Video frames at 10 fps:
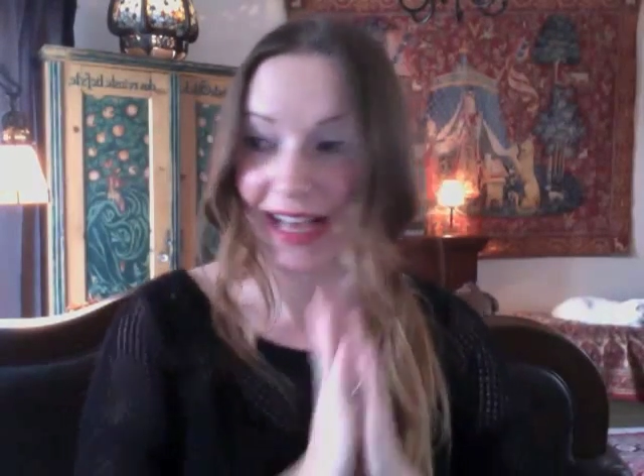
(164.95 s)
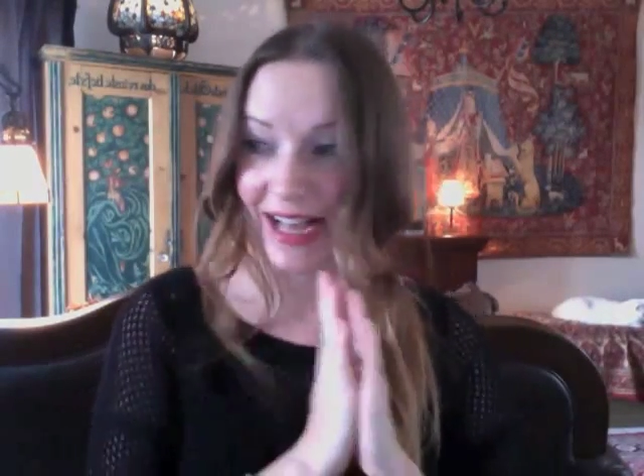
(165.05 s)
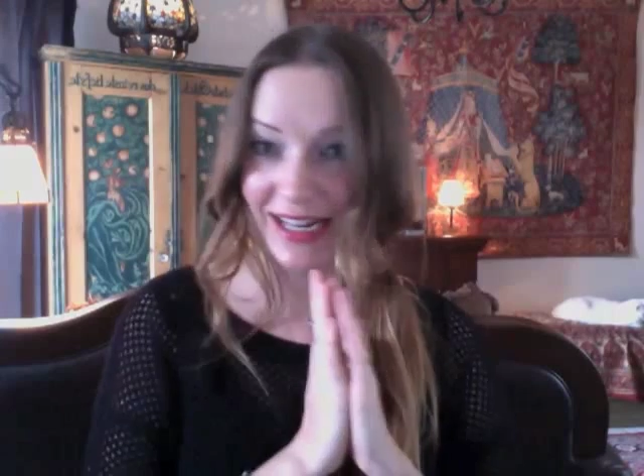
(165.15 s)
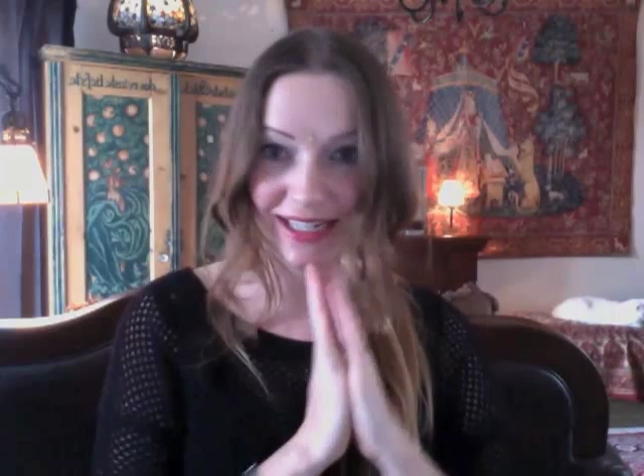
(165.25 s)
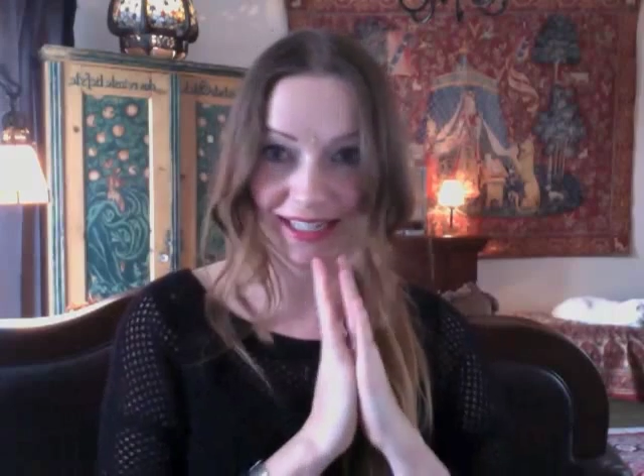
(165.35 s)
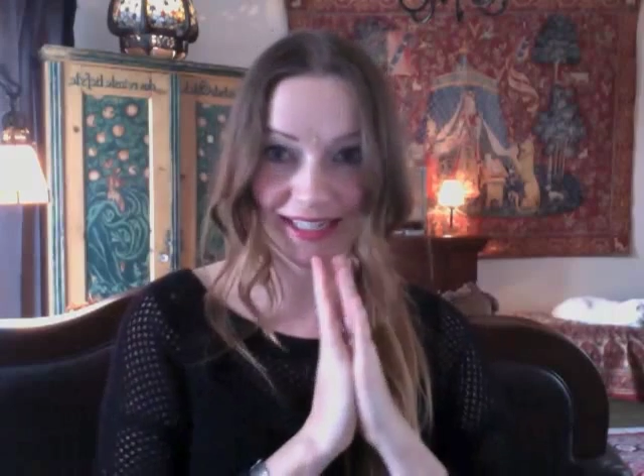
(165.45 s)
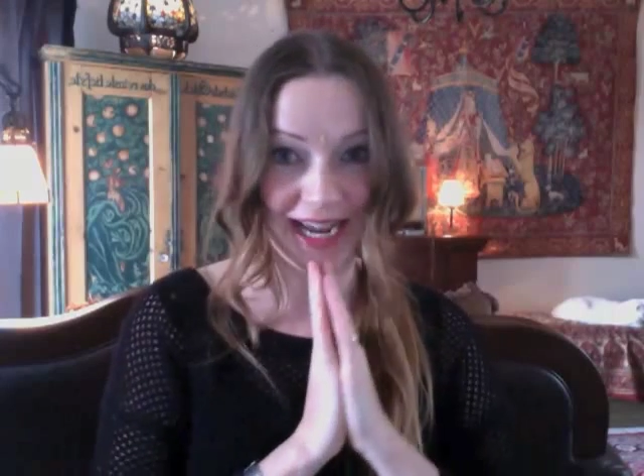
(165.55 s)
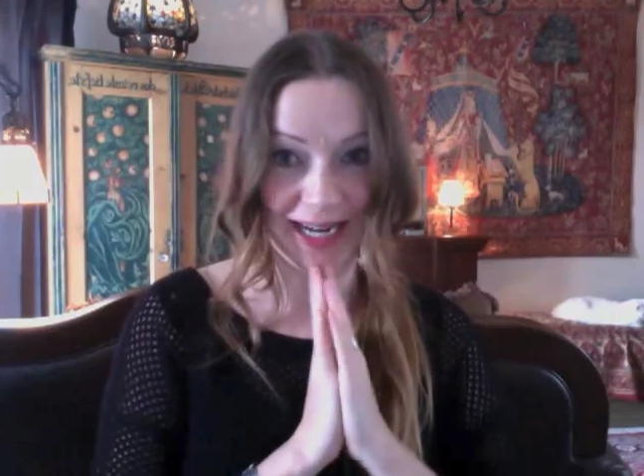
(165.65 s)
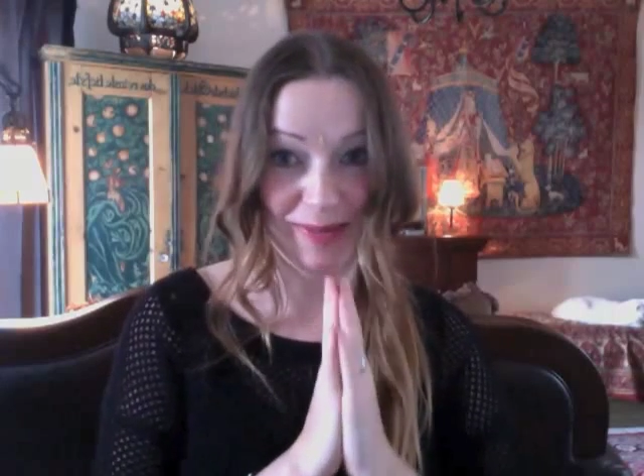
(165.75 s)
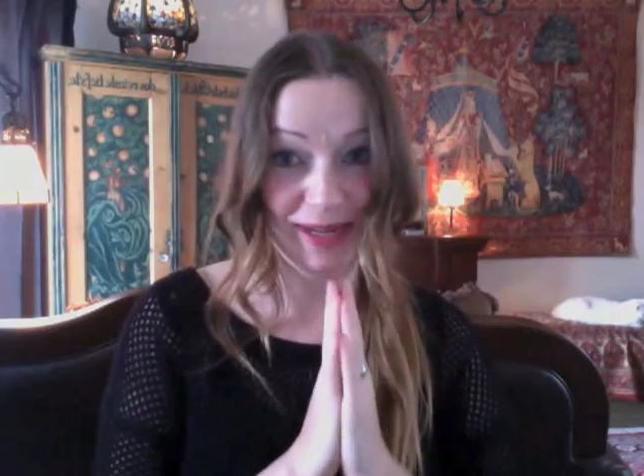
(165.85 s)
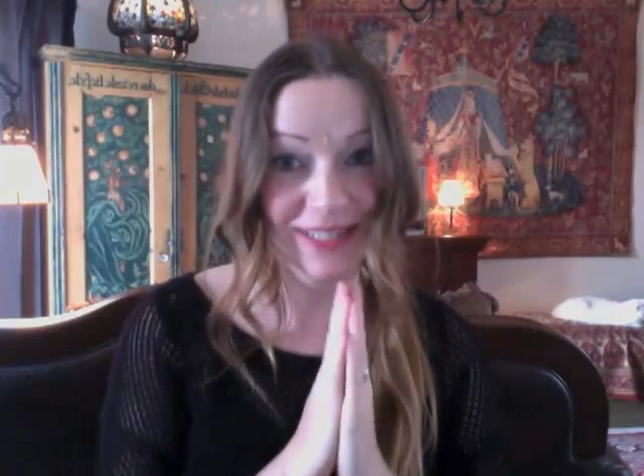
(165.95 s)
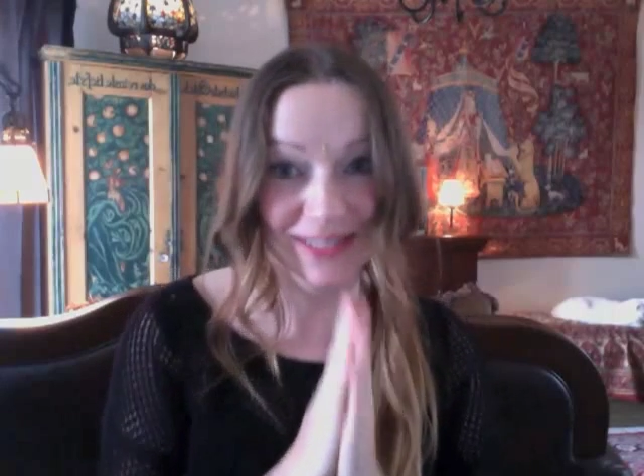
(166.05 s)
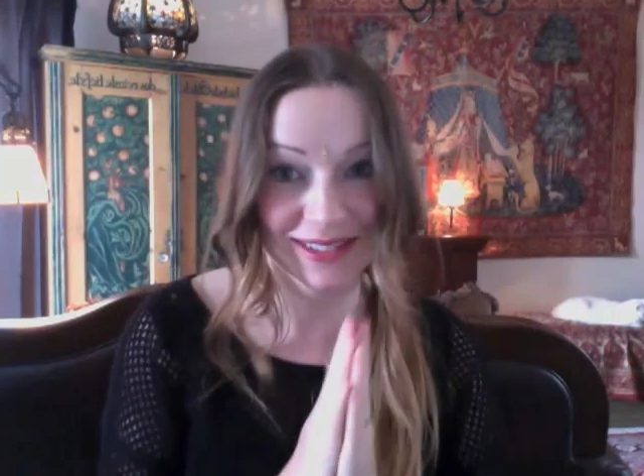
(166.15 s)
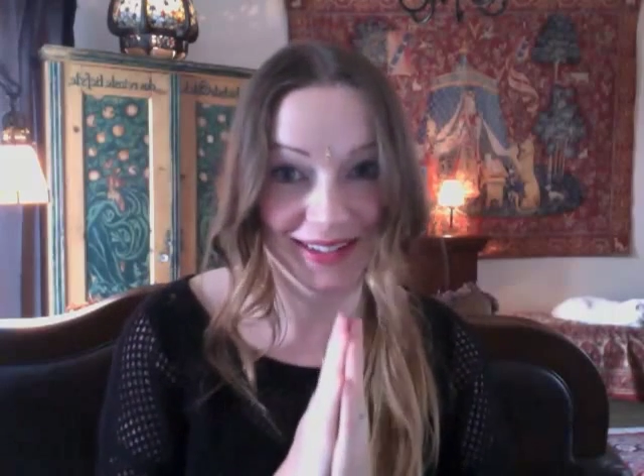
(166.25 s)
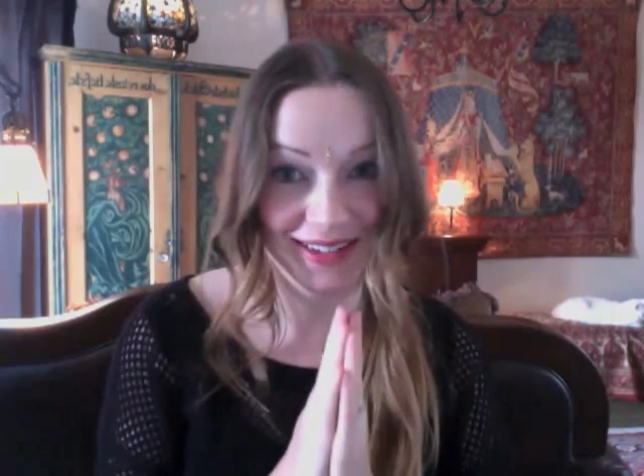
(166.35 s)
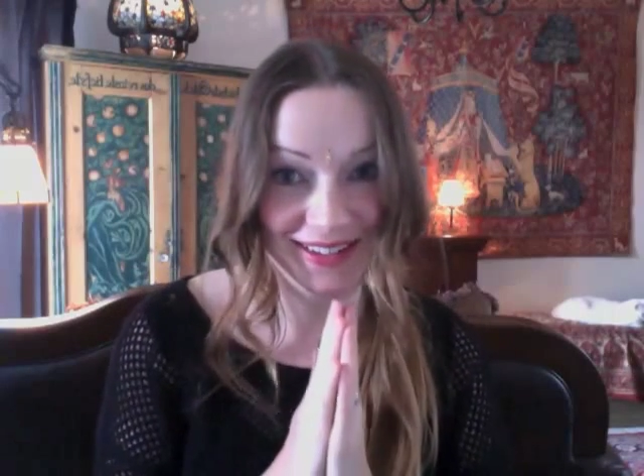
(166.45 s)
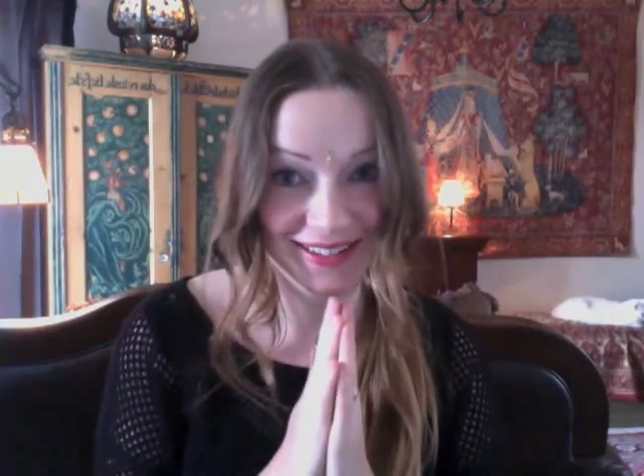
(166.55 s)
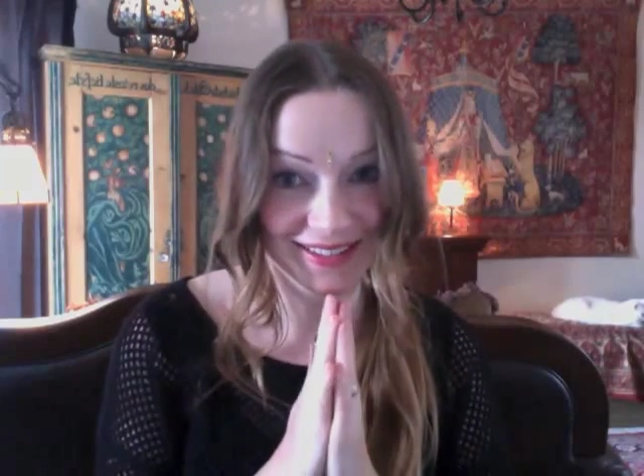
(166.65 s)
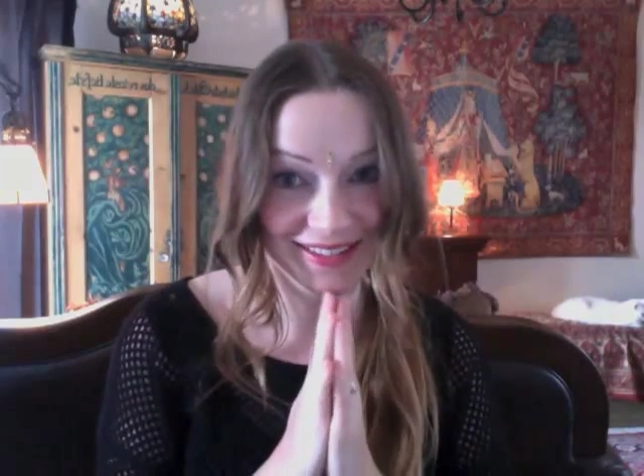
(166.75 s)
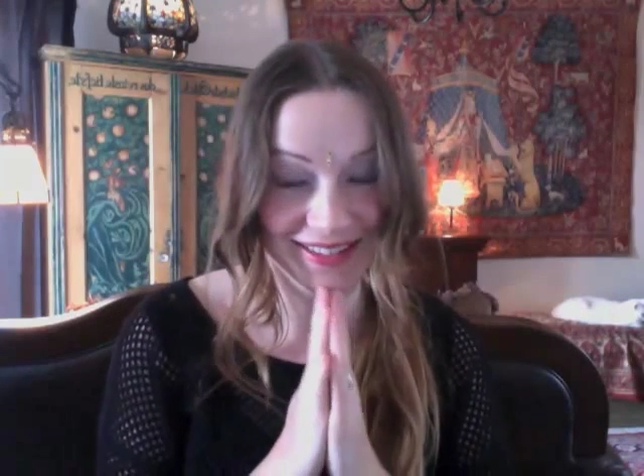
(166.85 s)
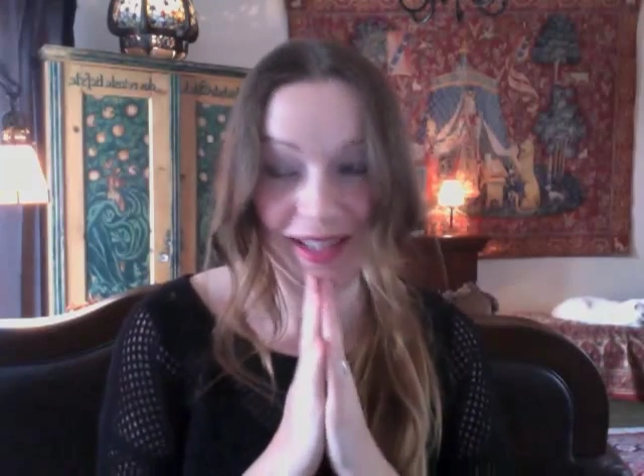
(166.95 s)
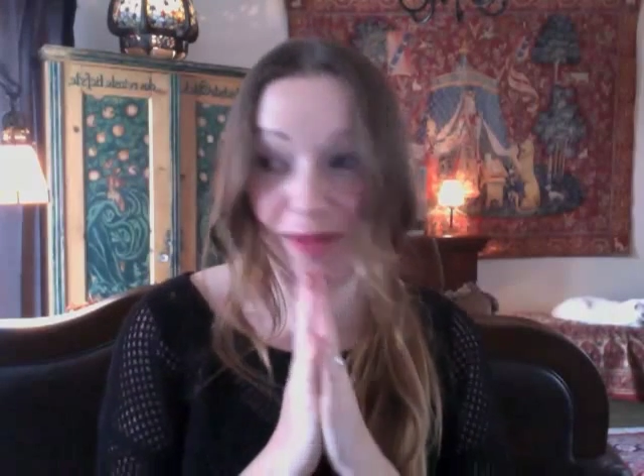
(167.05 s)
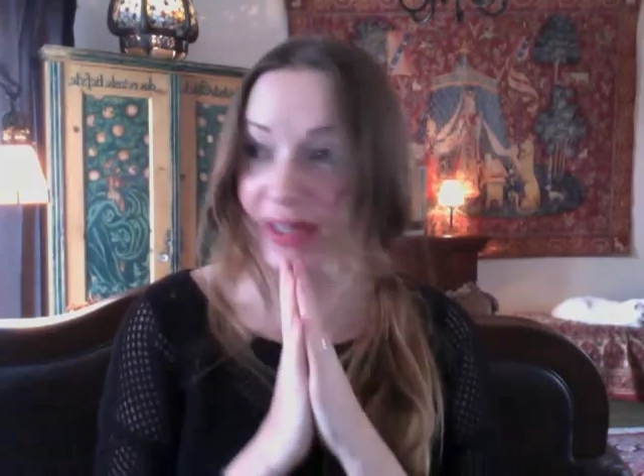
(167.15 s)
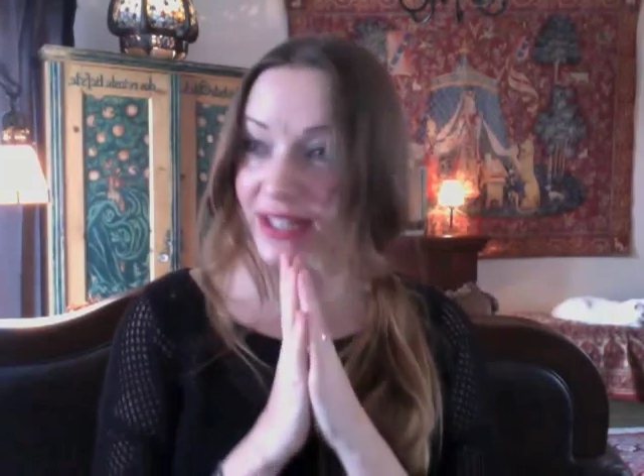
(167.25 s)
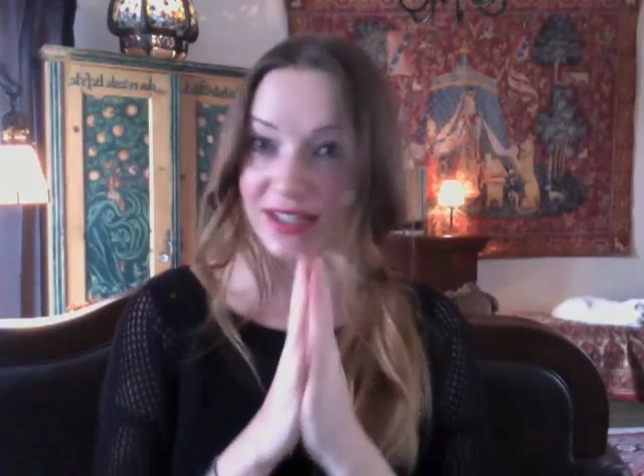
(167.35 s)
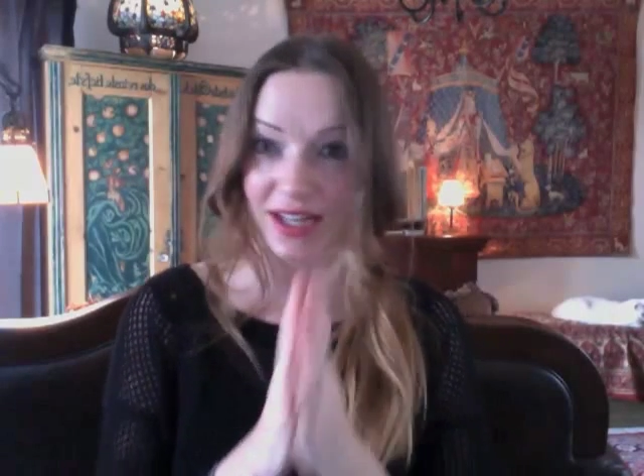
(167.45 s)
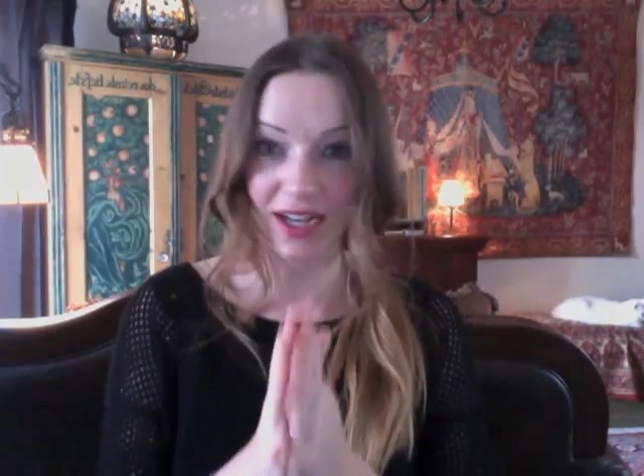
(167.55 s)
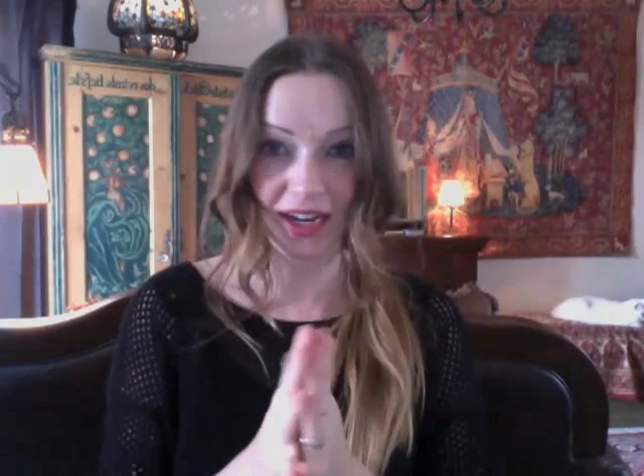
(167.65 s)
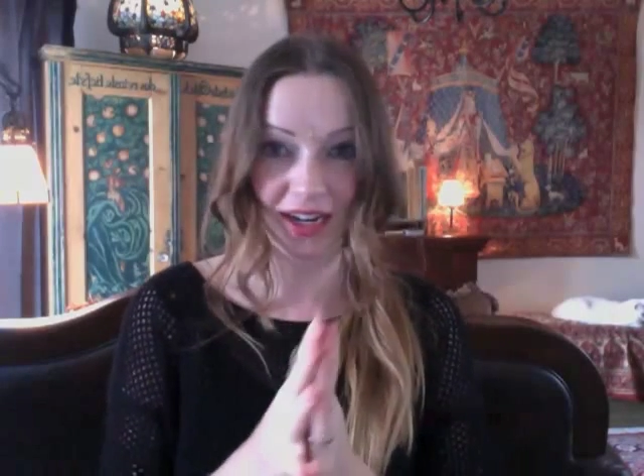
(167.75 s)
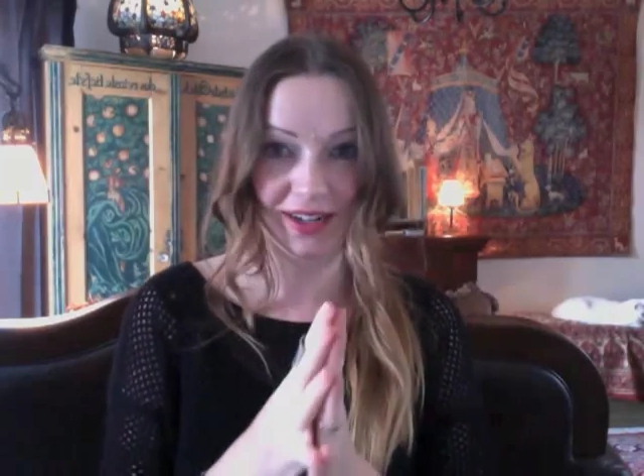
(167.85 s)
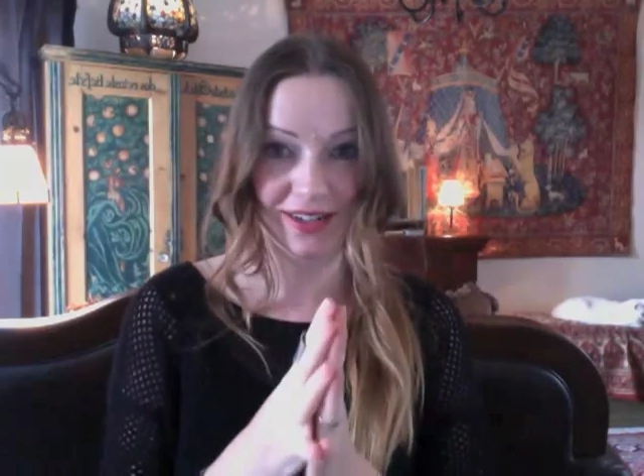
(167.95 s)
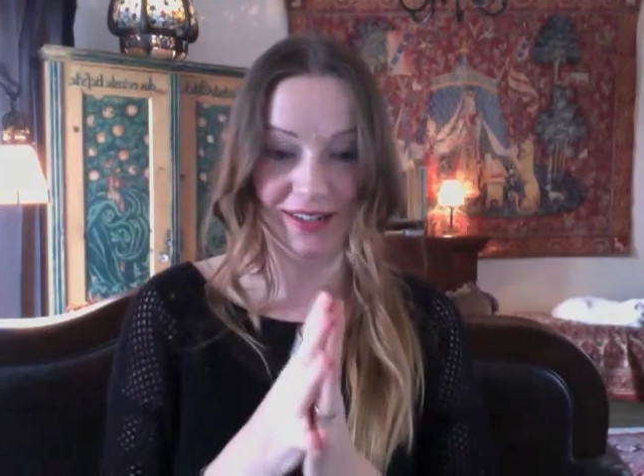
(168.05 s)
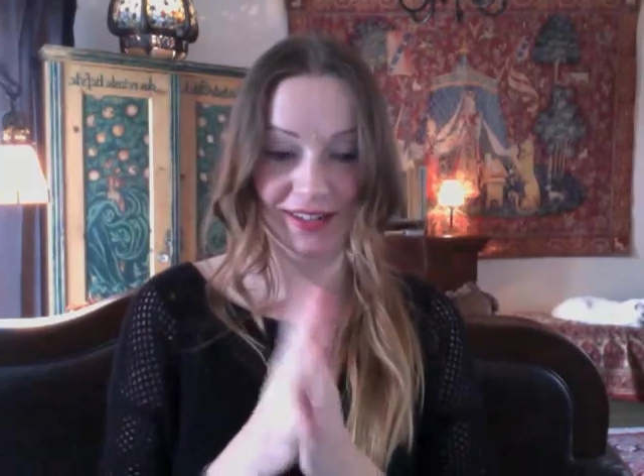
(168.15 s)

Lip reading: and it is 9 pages long, but it's not hard.